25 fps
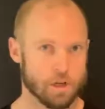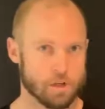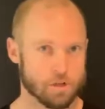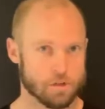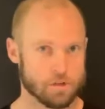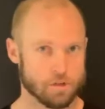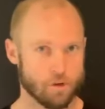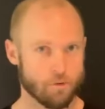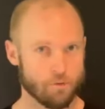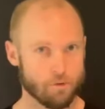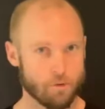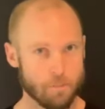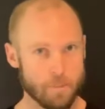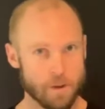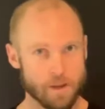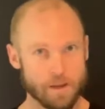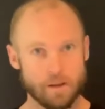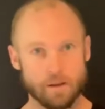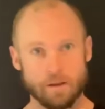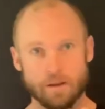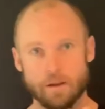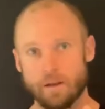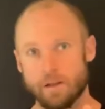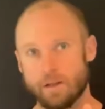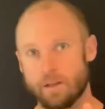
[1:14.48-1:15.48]
So for
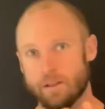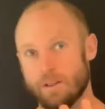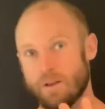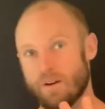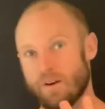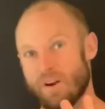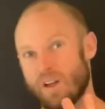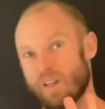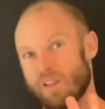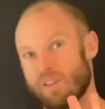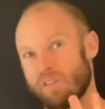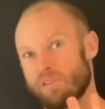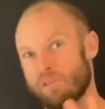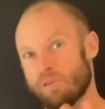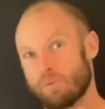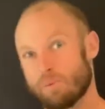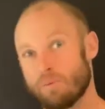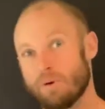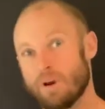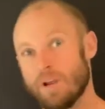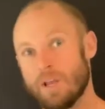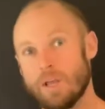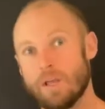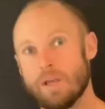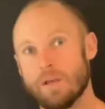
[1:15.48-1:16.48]
me, there are
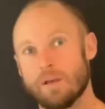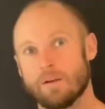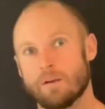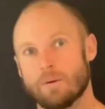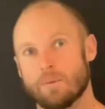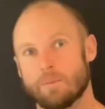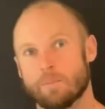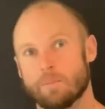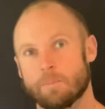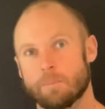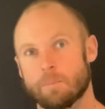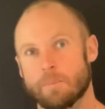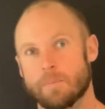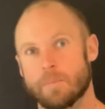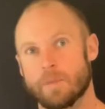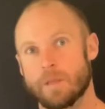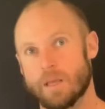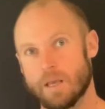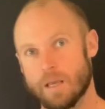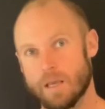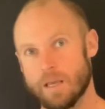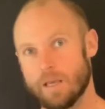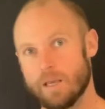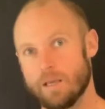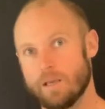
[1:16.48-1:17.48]
three
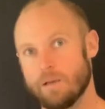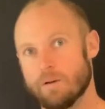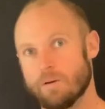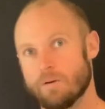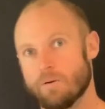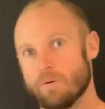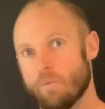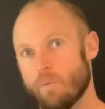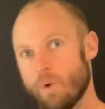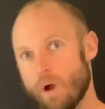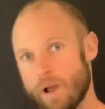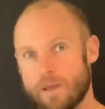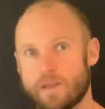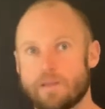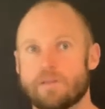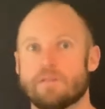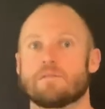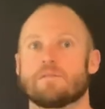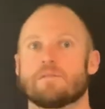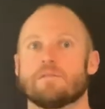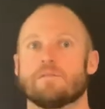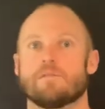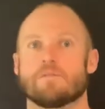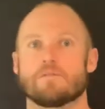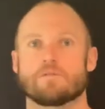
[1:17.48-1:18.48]
key
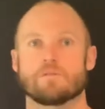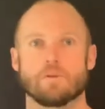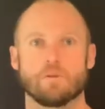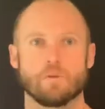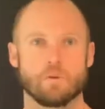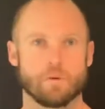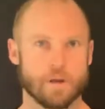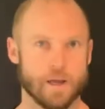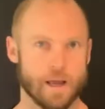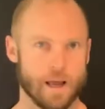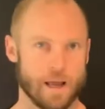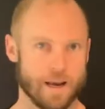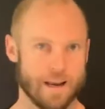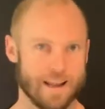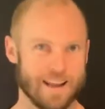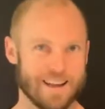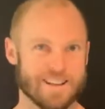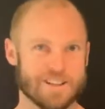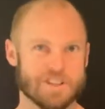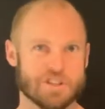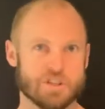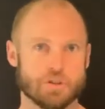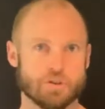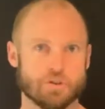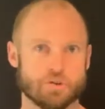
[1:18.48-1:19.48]
ways to look at
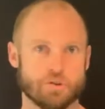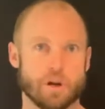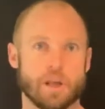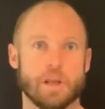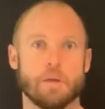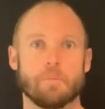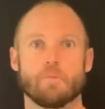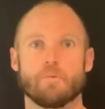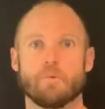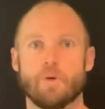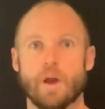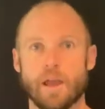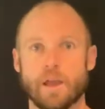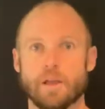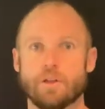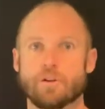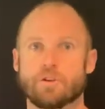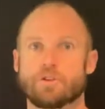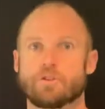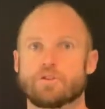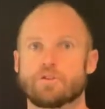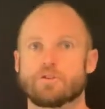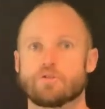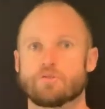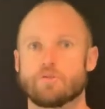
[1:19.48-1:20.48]
extreme
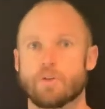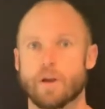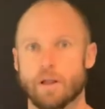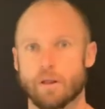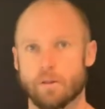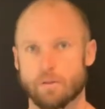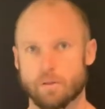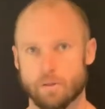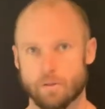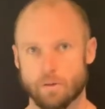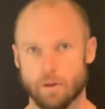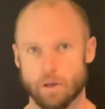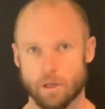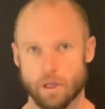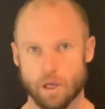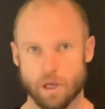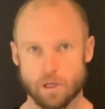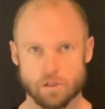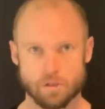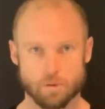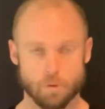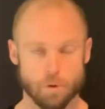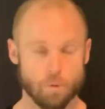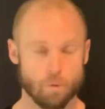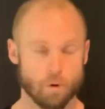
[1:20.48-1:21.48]
range strength. Okay,
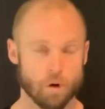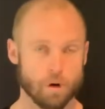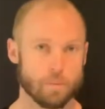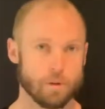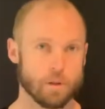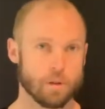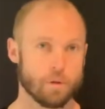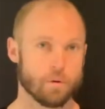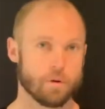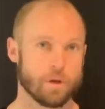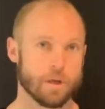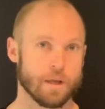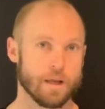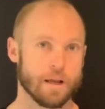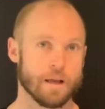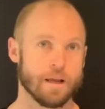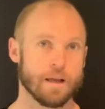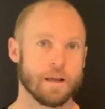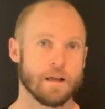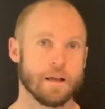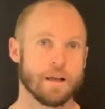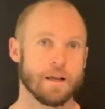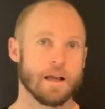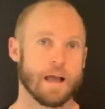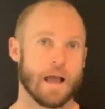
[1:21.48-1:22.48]
so we want to be looking
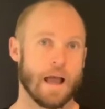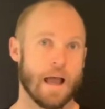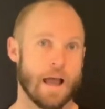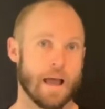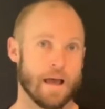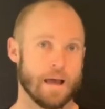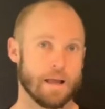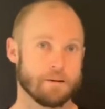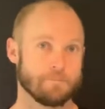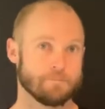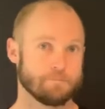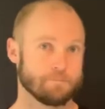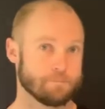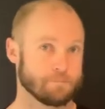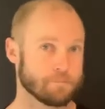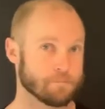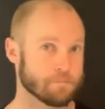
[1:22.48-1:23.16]
at,